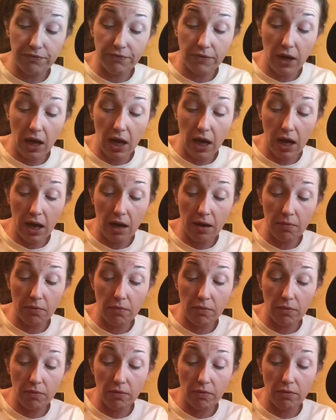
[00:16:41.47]

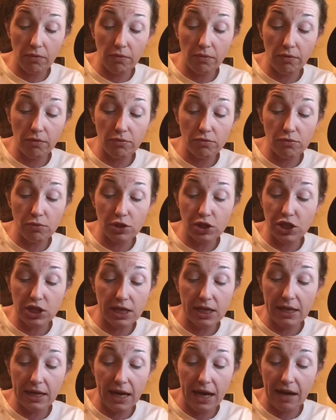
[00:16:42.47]
um well she
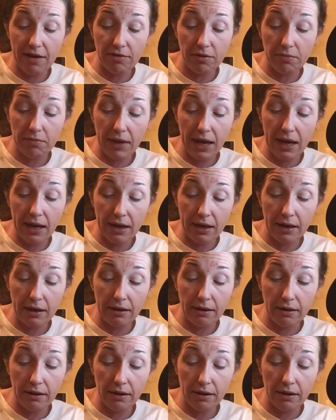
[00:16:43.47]
didn't have a man.